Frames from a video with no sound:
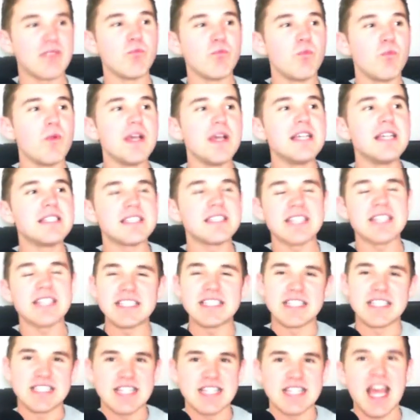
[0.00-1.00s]
we
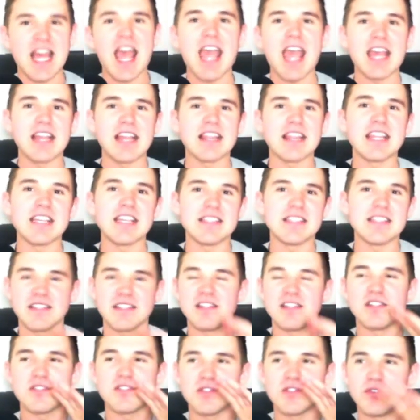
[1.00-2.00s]
see today
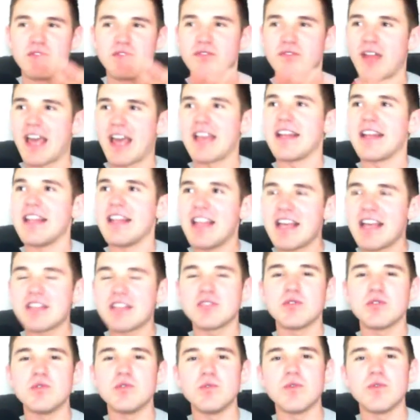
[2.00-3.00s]
these sort of like
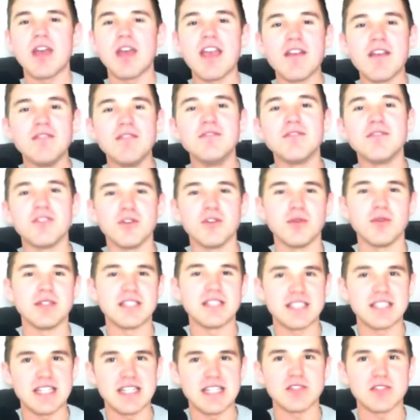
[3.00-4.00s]
little
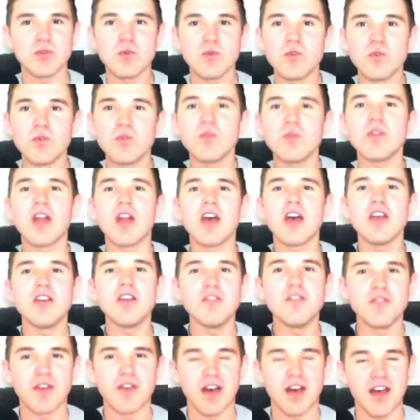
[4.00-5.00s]
influences all
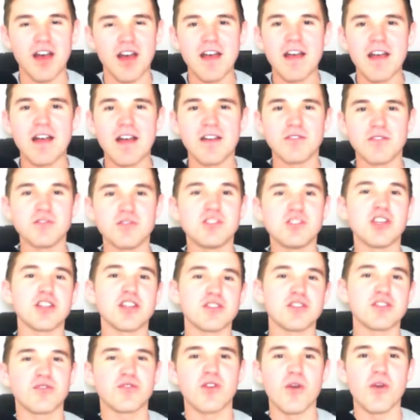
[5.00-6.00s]
over,
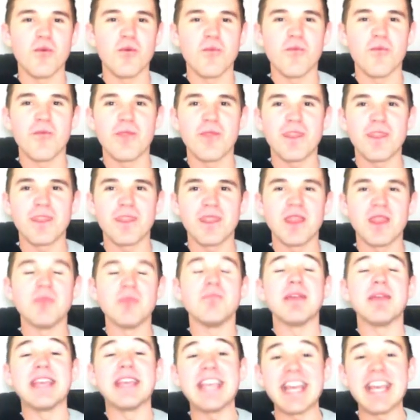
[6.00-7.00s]
just from
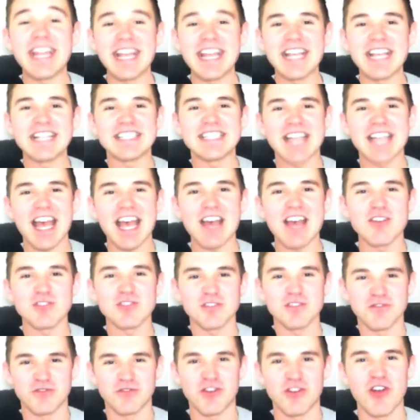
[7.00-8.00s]
the beginning
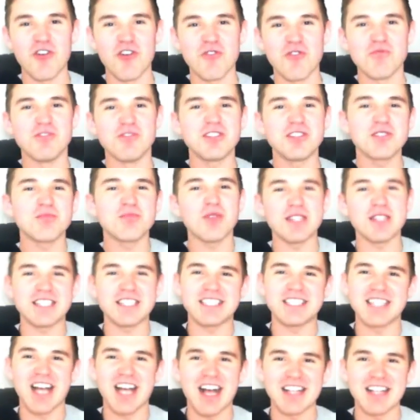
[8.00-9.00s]
tales of Rome, just by
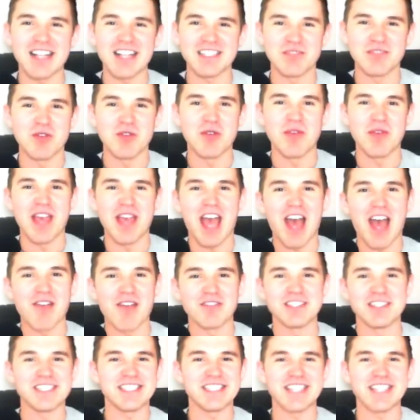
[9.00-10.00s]
starting where we
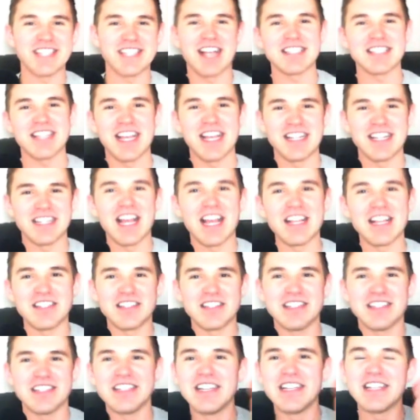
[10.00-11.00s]
have
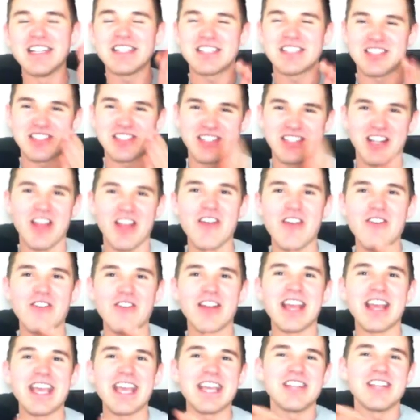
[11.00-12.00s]
and
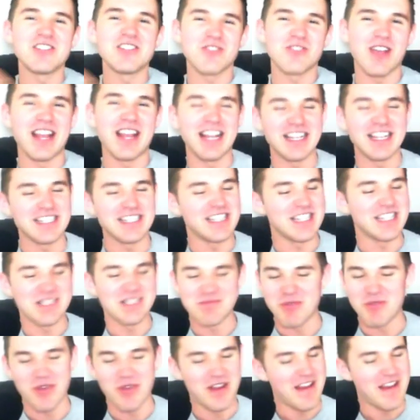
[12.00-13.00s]
slowly trailing to
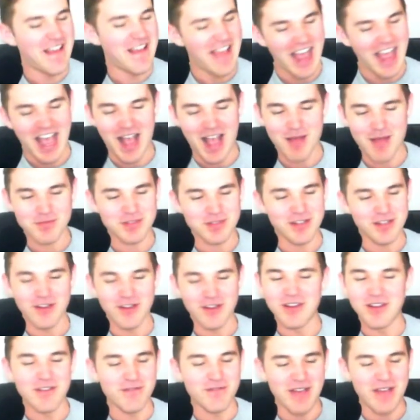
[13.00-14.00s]
this point.
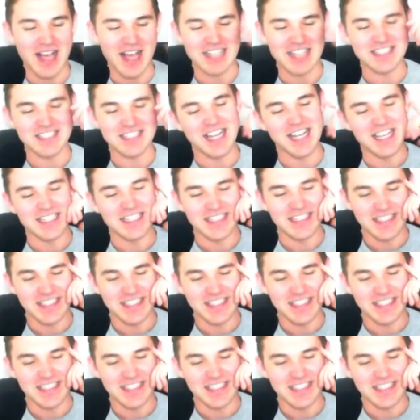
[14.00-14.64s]
Absolutely fascinating.